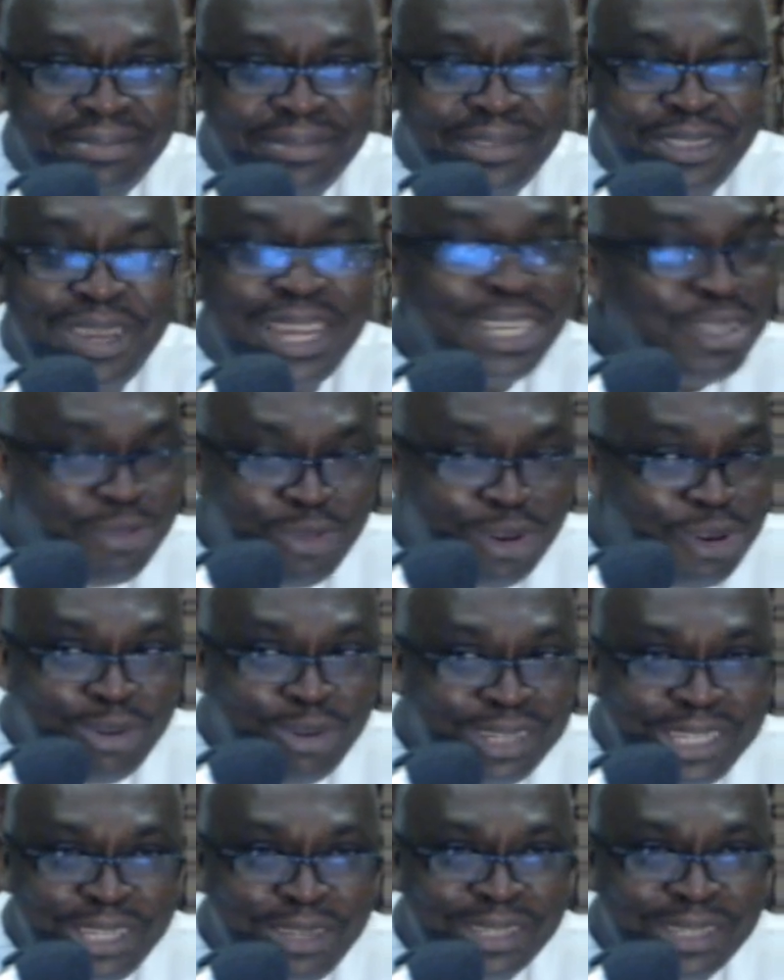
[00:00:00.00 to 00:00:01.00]
You are the one
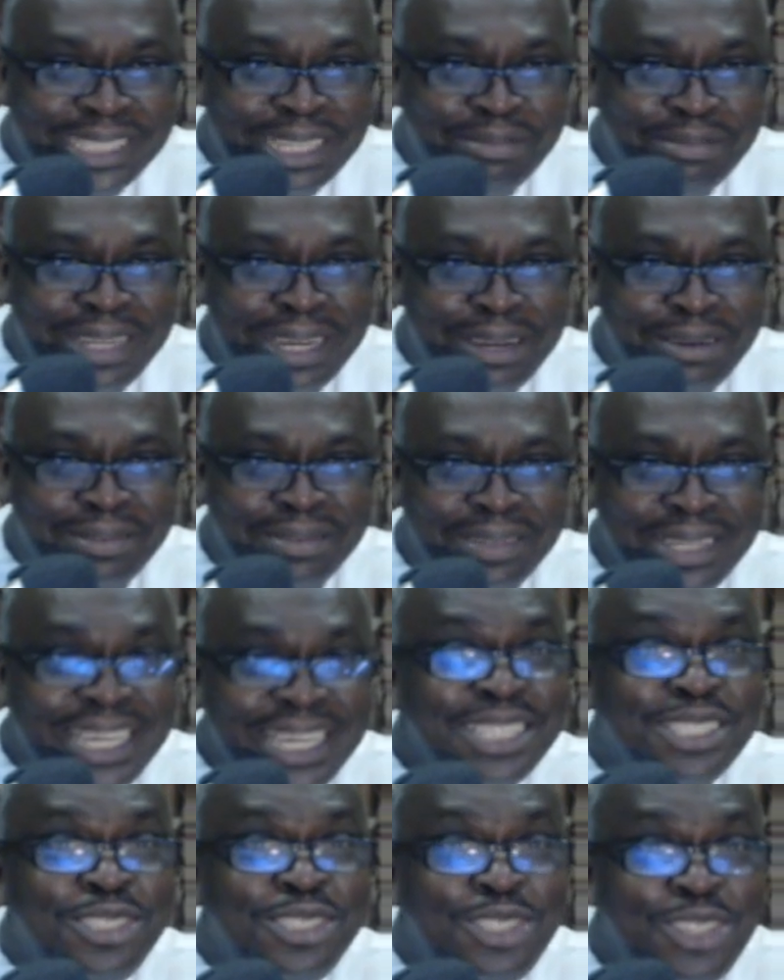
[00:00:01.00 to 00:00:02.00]
holding yourself down.
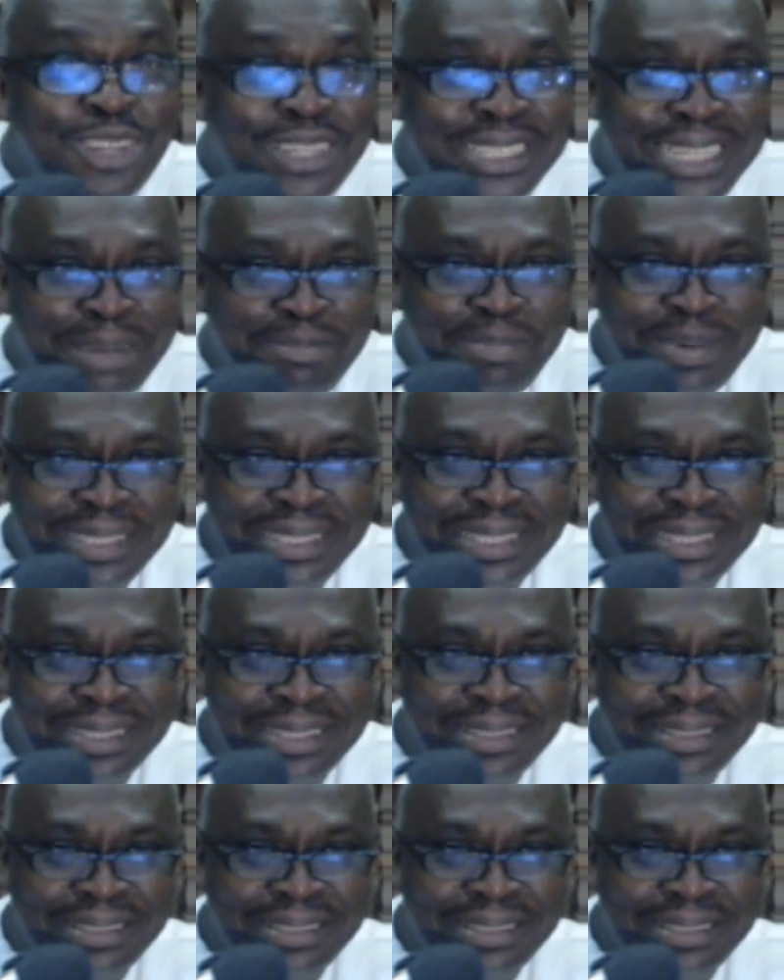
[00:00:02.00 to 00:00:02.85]
It's not that person.